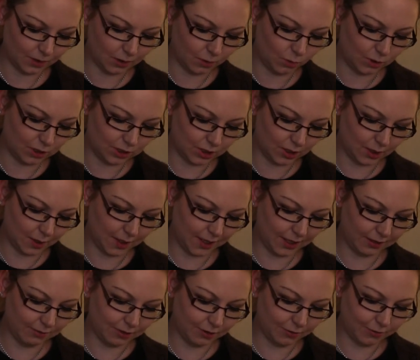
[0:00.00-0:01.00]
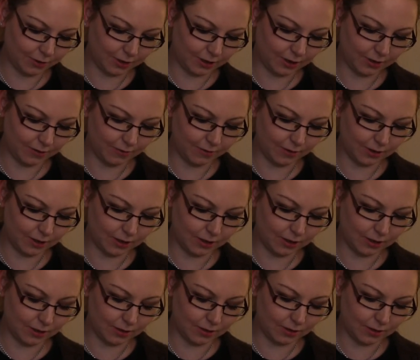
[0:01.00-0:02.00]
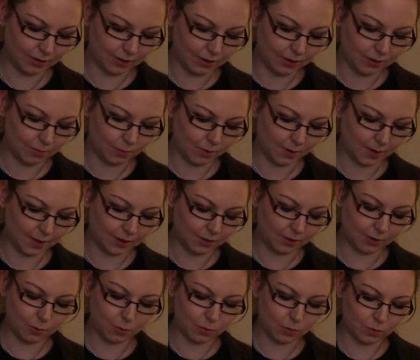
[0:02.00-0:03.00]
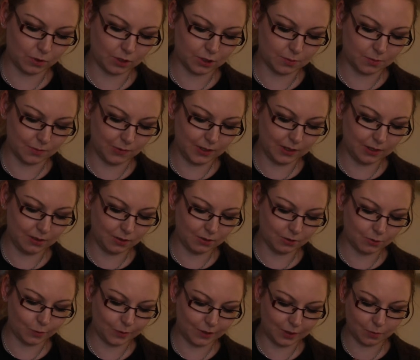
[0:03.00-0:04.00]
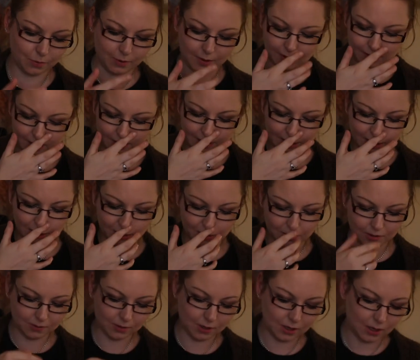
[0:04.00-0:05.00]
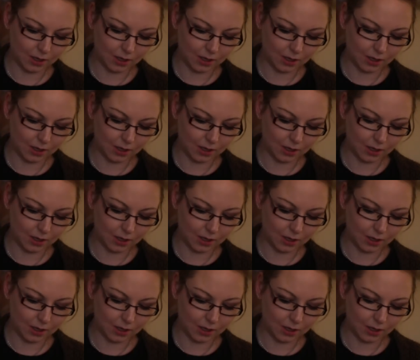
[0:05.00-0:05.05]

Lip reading: which is 75% superwash merino, 20% nylon,